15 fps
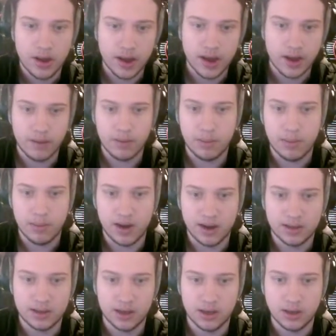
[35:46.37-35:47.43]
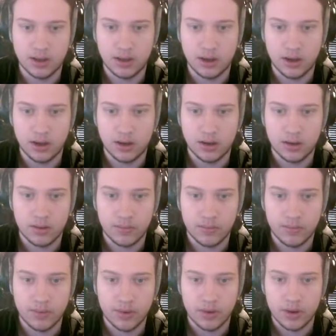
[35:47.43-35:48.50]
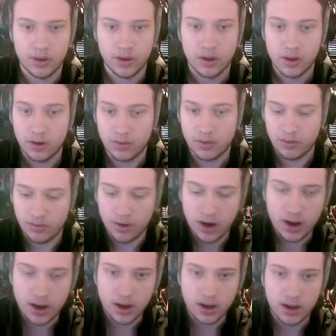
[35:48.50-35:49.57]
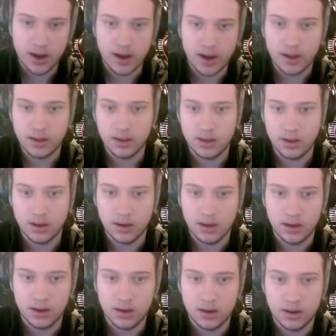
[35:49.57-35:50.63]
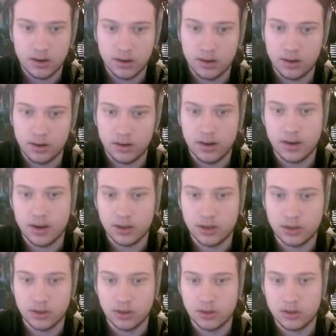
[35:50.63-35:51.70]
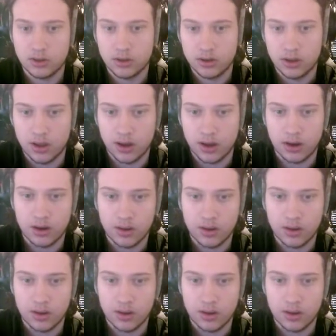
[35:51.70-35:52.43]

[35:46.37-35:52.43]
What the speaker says: and we pass in the ray and the distance thing.